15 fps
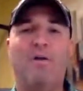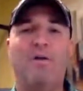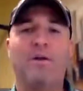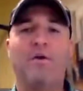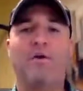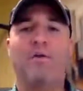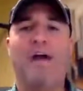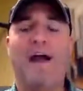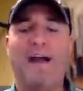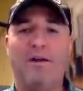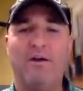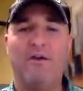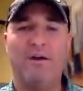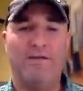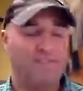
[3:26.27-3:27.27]
to go to
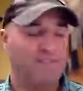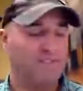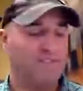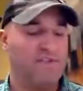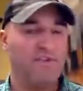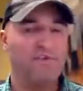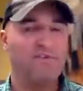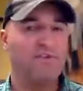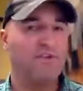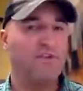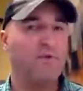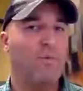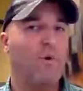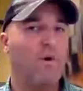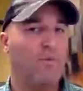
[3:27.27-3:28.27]
hire a graphics designer, so you're
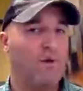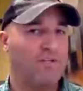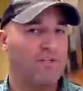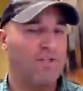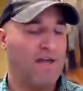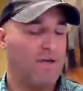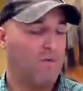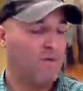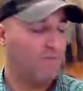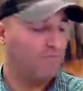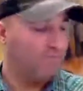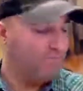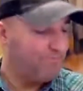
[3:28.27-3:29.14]
going to want to watch that one.